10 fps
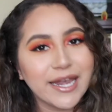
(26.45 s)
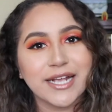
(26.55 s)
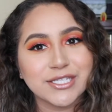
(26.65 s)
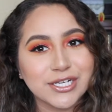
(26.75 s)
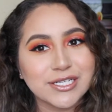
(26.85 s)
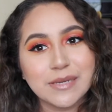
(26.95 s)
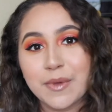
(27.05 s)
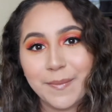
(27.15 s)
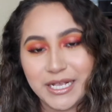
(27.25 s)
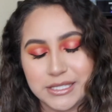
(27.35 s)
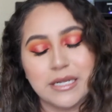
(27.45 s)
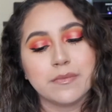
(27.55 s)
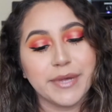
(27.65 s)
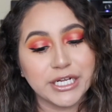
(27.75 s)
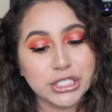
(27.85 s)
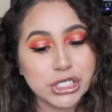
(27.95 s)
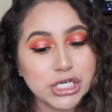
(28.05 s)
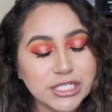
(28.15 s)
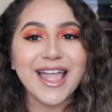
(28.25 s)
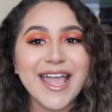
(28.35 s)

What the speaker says: and I took some amazing pictures.